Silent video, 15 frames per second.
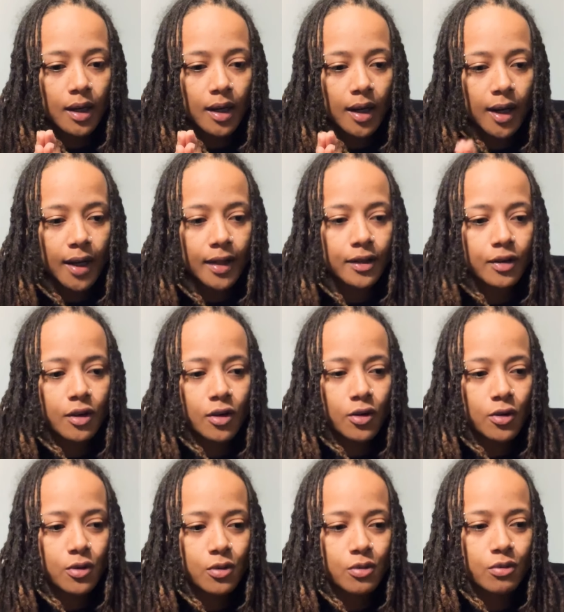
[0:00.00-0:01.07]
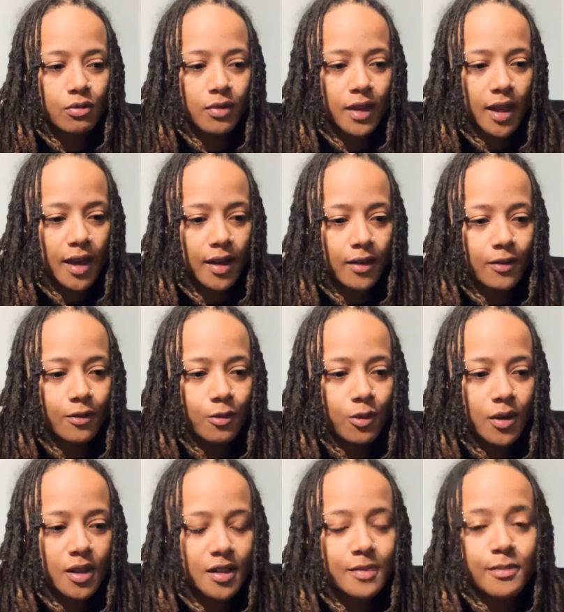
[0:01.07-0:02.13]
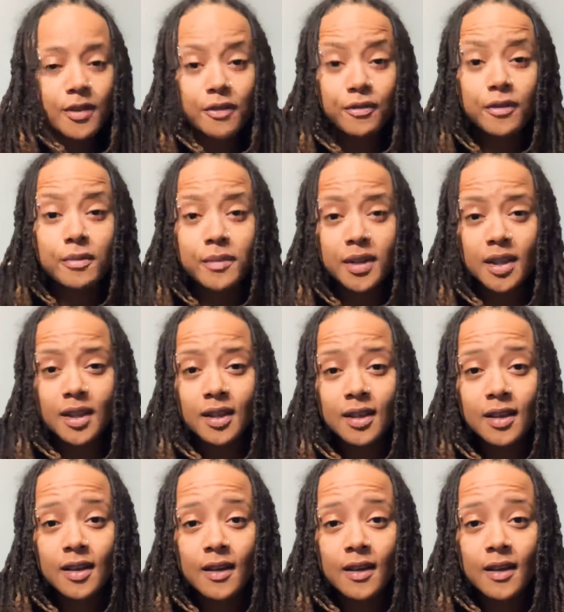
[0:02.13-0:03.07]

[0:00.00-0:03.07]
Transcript: I know that what is meant for me